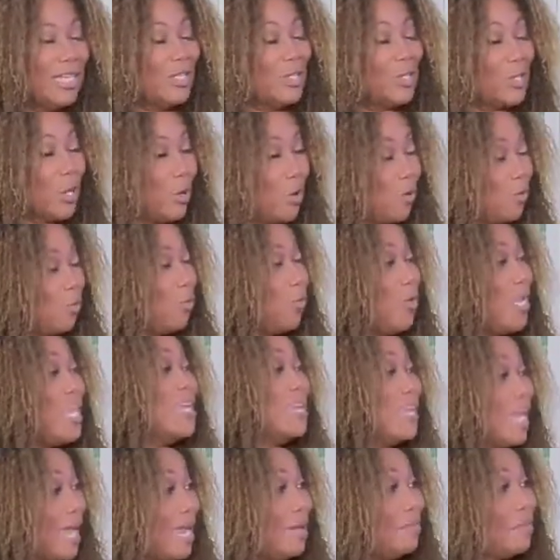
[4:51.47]
So
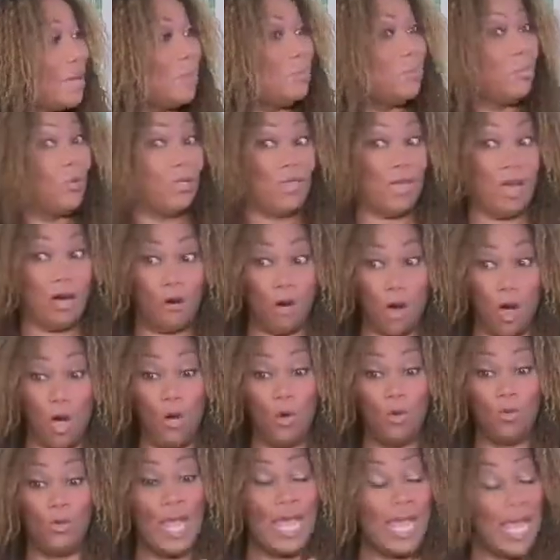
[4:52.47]
we came up with our
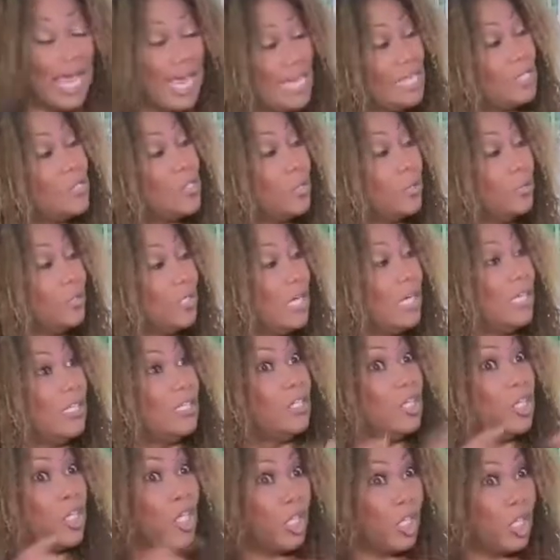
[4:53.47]
own hazelnut